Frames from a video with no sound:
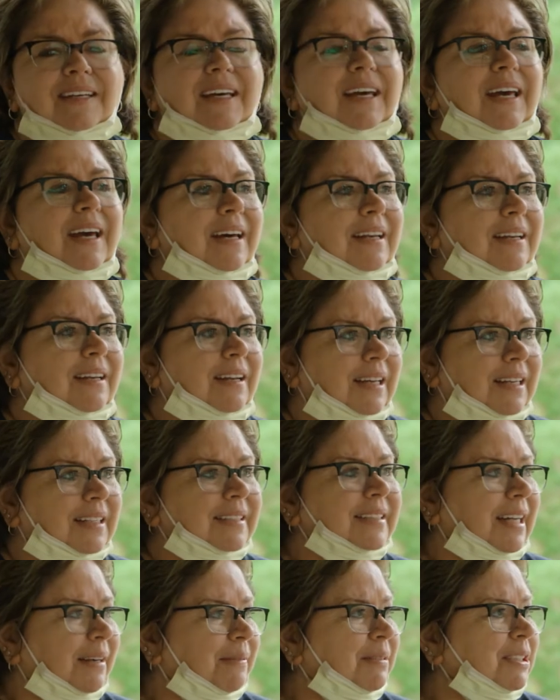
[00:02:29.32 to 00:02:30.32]
and it
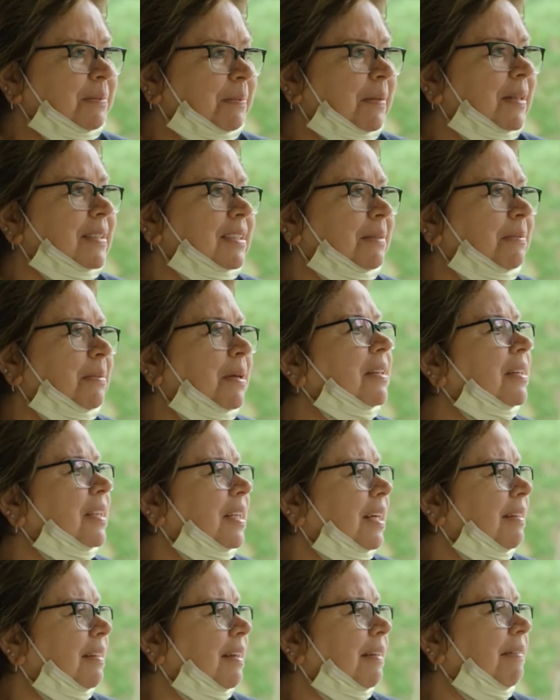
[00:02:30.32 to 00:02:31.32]
is our
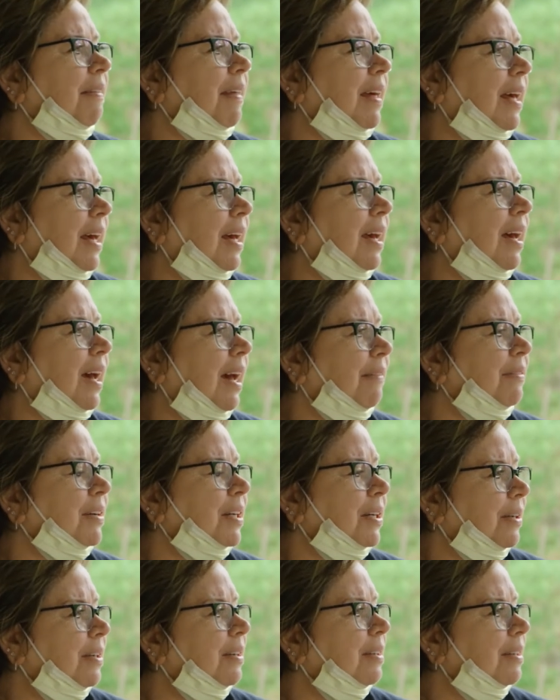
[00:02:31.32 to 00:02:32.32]
responsibility that they have a
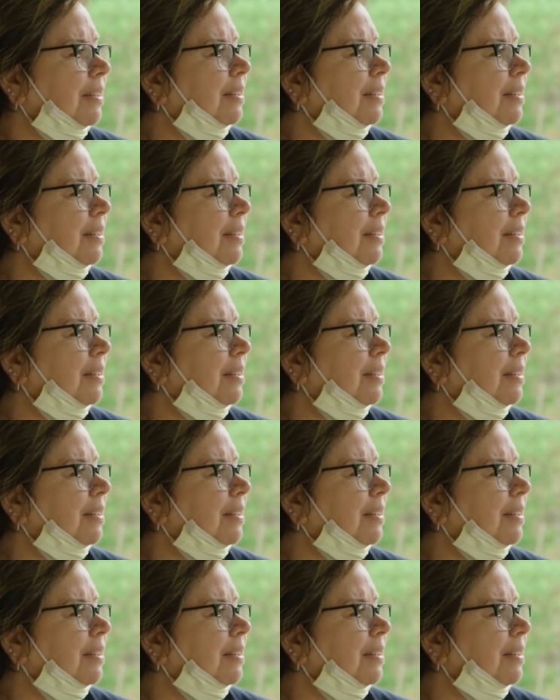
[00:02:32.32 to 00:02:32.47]
good,